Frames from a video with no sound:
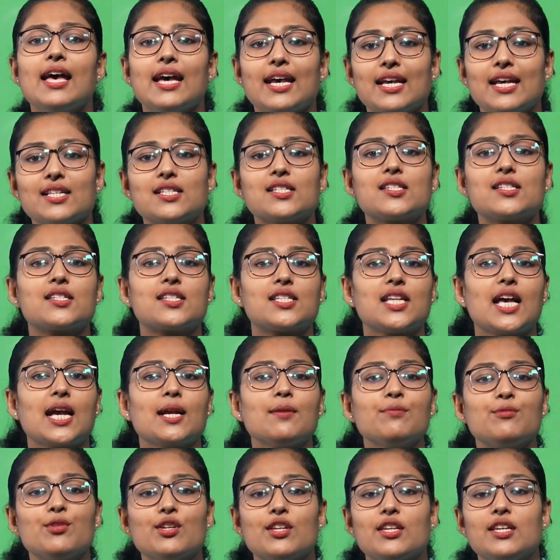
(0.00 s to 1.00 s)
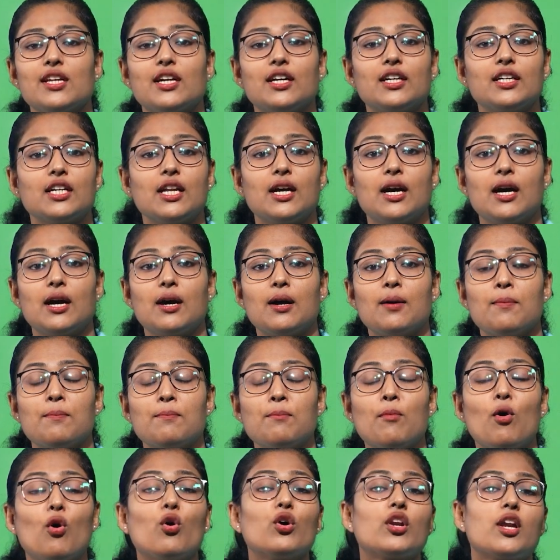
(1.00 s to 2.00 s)
It's time to learn
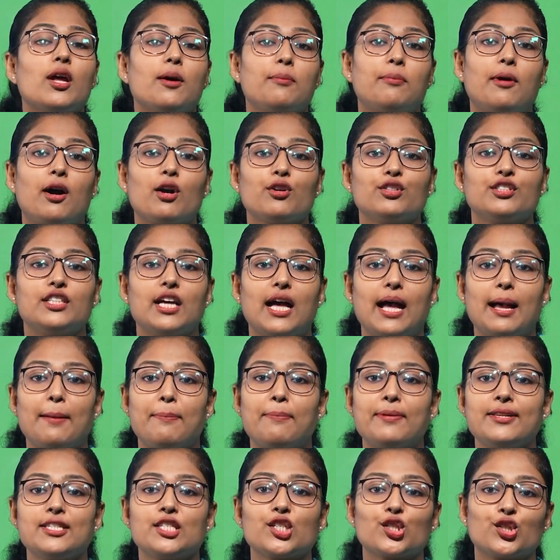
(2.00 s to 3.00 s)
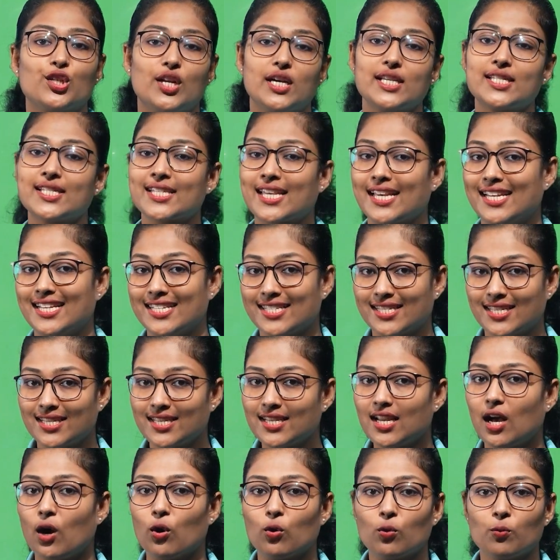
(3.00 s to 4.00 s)
more about the appendicular
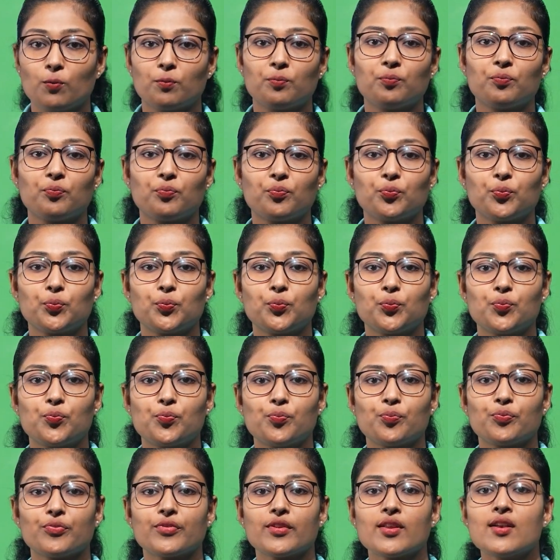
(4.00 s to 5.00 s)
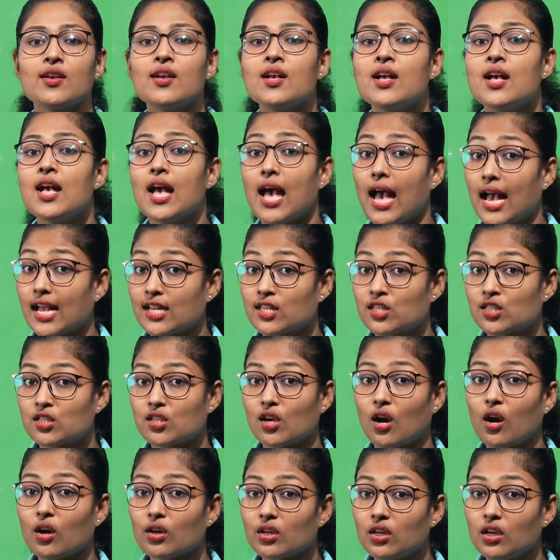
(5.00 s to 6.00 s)
skeleton now. A
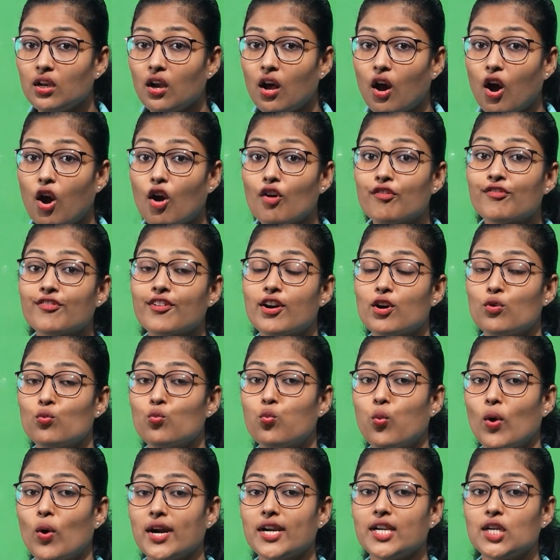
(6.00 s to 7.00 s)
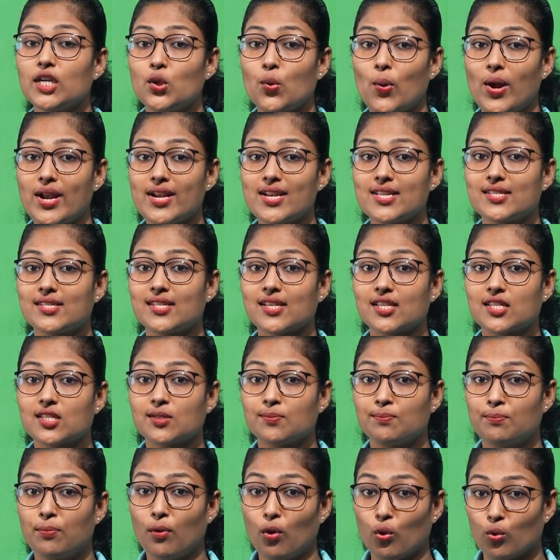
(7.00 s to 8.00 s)
total of
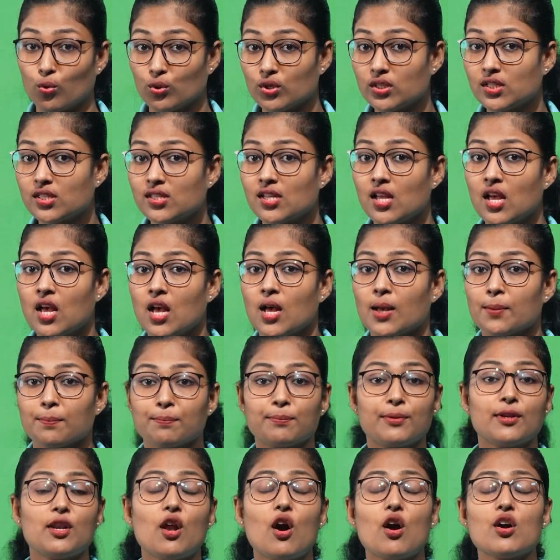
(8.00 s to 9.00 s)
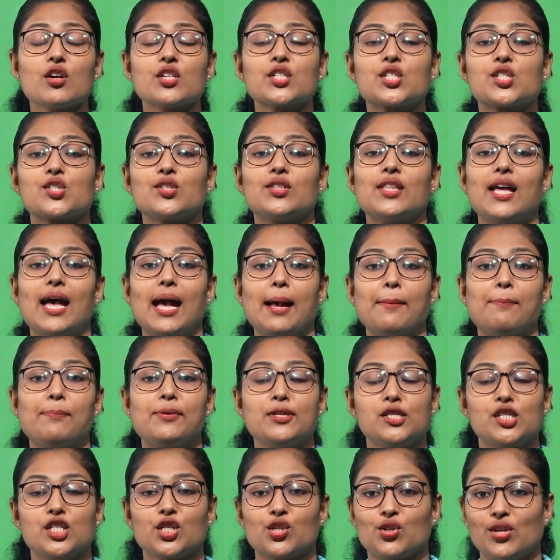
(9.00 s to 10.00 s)
126 bones belongs to the
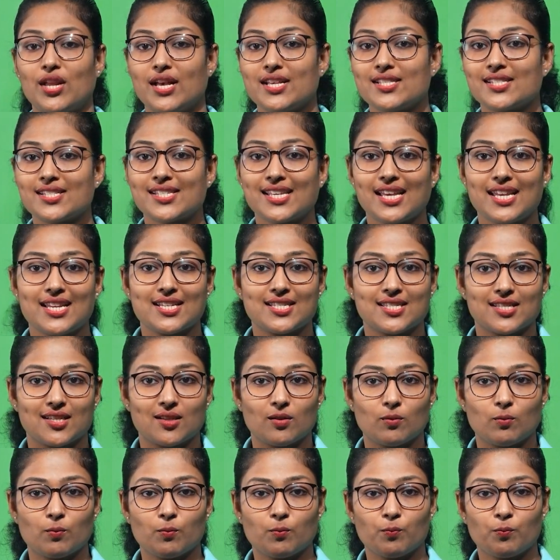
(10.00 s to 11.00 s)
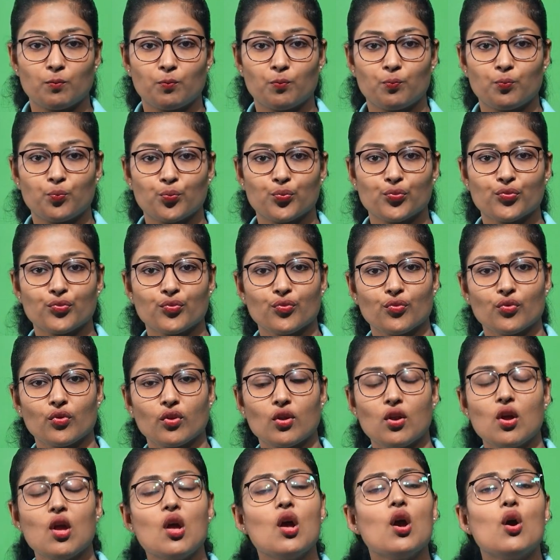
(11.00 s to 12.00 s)
appendicular skeleton.
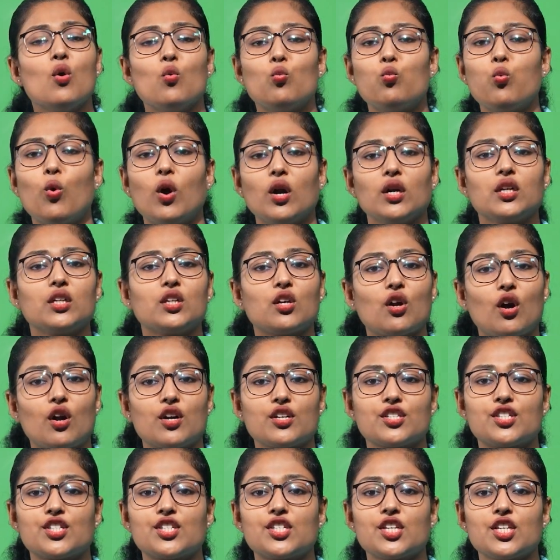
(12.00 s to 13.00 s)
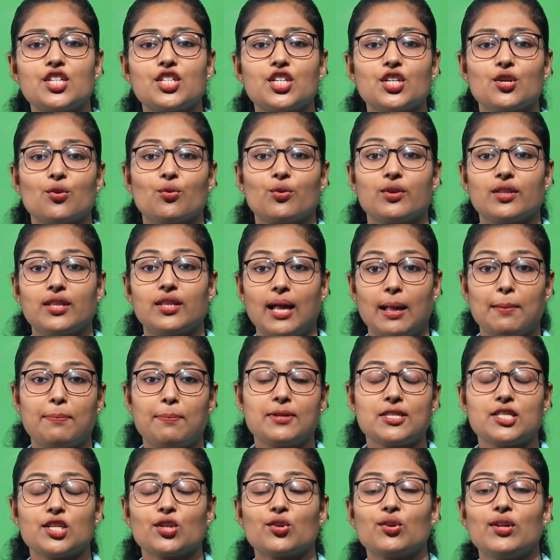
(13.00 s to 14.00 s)
What constitute the
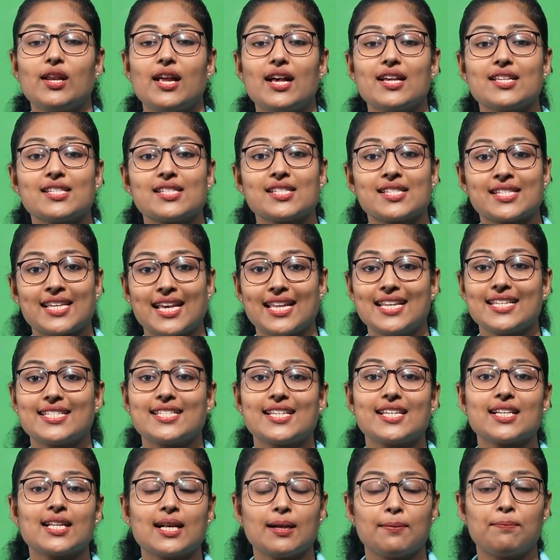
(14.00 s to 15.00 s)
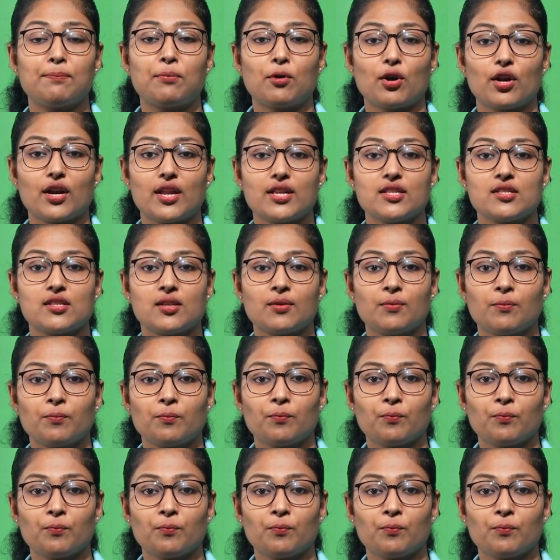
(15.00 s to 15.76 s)
appendicular skeleton component?